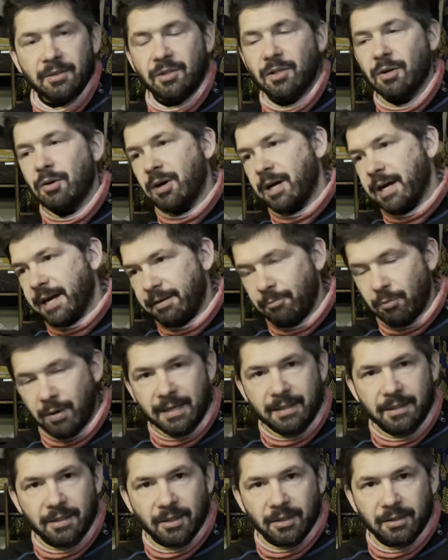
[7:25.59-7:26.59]
so I
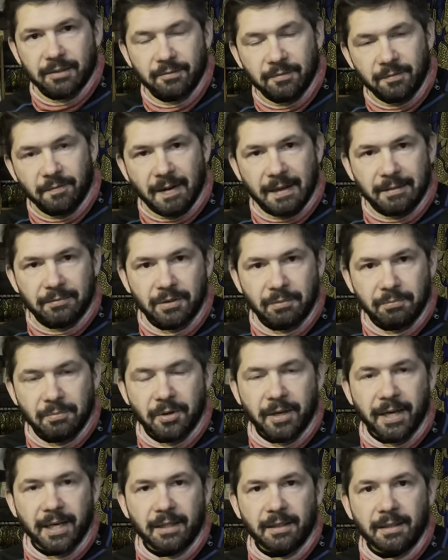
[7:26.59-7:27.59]
went on, found the
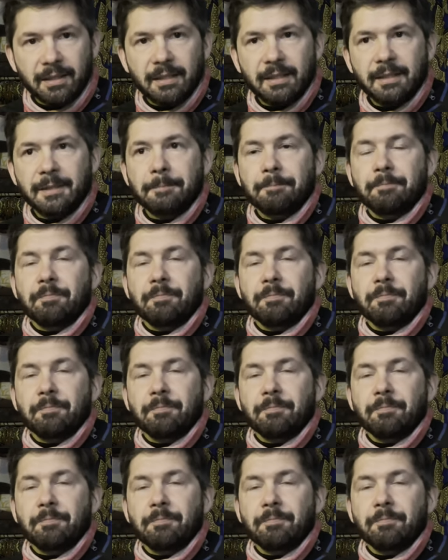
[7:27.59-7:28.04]
booking,